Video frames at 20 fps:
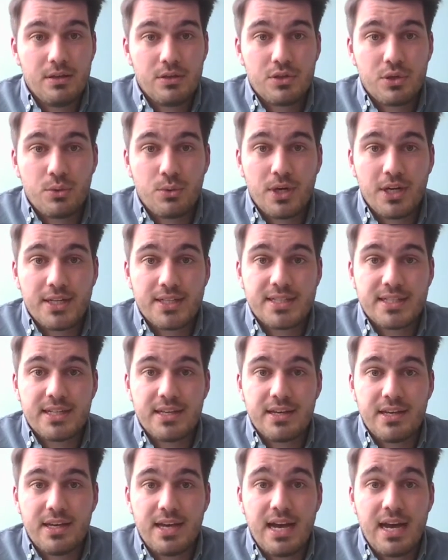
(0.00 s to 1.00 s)
towards
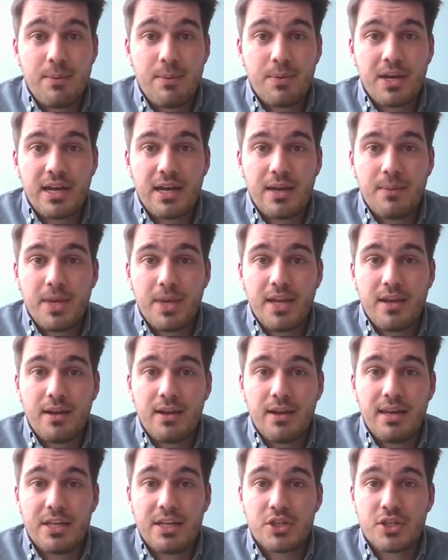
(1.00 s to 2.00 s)
the
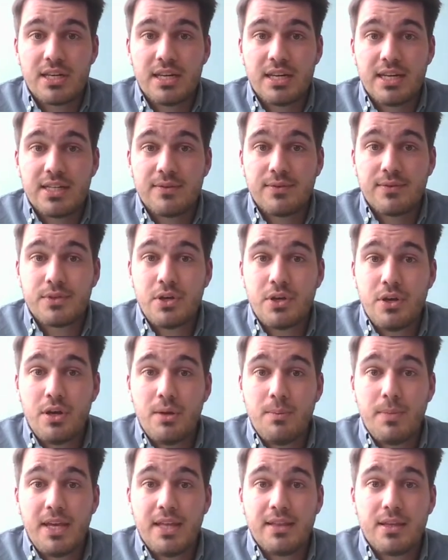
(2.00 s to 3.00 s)
upcoming legislative
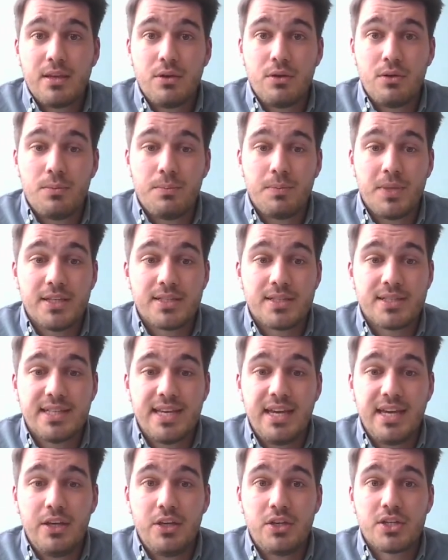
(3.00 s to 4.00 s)
term at the European
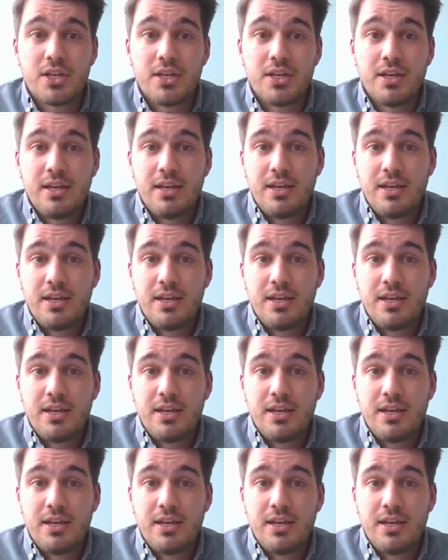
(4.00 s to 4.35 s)
stage?